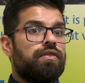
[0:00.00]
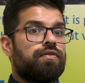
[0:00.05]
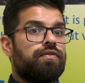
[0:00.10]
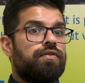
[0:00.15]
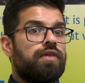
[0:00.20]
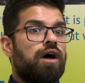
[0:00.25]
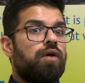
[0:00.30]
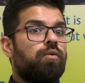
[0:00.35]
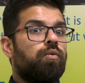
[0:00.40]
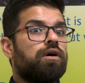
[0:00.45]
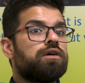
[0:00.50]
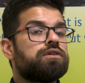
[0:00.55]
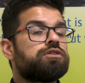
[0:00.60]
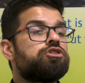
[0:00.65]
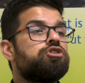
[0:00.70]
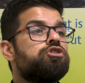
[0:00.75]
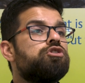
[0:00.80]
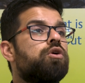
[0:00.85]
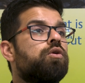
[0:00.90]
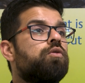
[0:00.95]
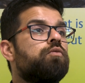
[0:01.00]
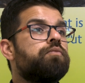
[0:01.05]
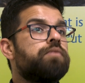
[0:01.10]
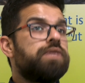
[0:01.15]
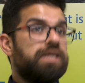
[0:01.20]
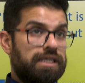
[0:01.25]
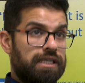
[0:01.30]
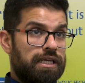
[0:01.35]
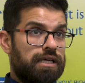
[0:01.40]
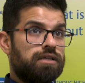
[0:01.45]
there was no
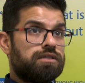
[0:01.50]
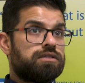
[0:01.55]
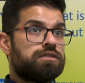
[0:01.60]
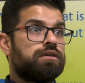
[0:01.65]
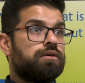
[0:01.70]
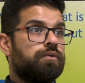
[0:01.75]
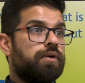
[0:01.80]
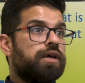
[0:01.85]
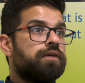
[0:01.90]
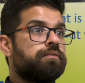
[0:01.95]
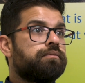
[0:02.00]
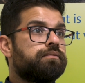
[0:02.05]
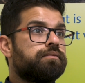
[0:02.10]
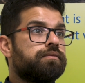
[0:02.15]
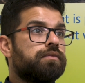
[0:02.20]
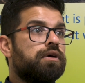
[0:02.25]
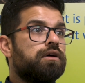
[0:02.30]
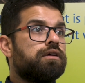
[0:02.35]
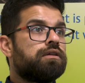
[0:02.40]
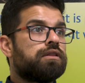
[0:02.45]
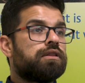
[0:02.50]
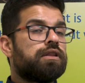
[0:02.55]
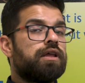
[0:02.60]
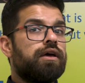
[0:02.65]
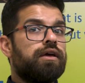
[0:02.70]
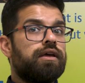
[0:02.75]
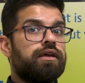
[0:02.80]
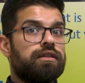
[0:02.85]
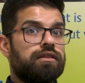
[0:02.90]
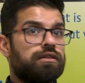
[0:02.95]
meaning to it. The
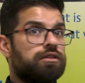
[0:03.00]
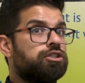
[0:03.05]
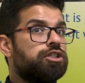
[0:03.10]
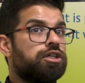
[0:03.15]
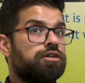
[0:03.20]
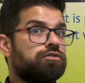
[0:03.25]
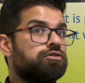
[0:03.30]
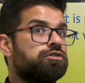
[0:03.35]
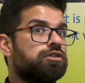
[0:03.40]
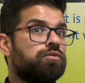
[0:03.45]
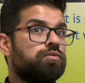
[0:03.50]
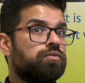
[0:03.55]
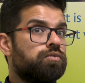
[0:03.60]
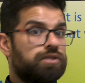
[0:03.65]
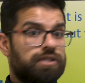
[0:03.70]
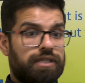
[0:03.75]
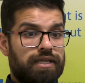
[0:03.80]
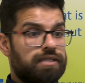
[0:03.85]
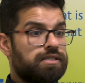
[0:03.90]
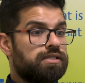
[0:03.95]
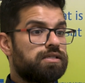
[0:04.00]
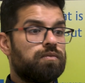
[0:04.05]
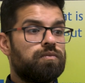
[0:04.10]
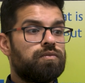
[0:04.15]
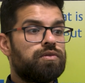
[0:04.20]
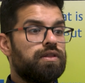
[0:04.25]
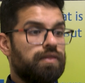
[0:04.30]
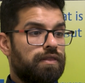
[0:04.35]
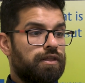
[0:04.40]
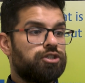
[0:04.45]
children did
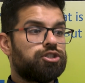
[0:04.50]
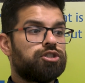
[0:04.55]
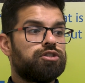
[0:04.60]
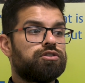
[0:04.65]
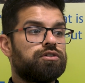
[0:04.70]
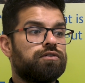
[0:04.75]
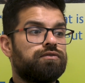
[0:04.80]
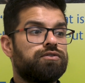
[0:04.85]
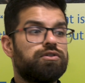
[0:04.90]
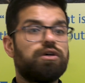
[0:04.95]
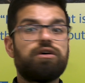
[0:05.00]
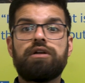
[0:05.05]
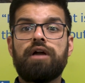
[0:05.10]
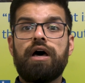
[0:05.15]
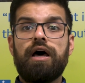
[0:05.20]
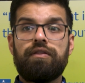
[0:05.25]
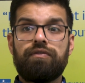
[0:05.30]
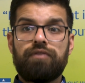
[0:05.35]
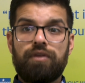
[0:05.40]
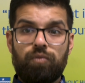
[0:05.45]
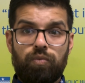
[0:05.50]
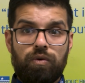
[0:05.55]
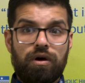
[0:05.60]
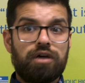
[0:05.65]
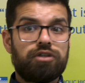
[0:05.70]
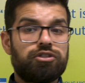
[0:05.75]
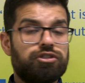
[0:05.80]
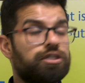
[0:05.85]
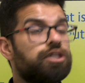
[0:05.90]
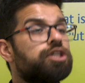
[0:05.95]
something they shouldn't have done and they were
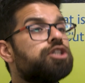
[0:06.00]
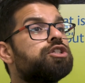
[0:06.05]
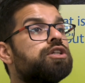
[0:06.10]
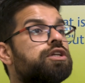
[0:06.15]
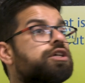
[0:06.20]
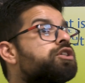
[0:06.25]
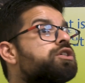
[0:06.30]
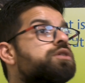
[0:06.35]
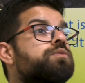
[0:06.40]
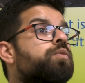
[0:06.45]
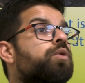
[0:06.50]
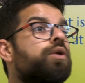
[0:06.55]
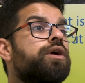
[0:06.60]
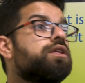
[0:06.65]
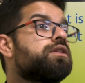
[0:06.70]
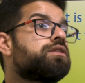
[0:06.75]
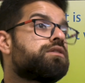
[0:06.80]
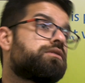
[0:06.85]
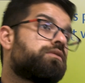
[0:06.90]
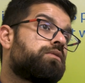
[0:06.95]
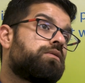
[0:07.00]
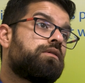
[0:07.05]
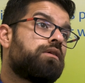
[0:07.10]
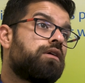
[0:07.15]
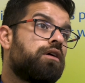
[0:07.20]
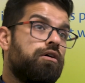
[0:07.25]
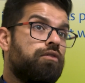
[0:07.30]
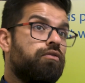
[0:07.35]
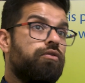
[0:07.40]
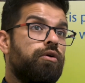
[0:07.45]
traditionally just put into
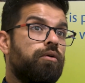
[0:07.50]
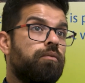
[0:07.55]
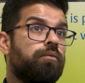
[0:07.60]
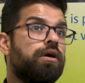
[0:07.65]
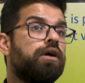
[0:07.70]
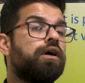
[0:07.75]
a room.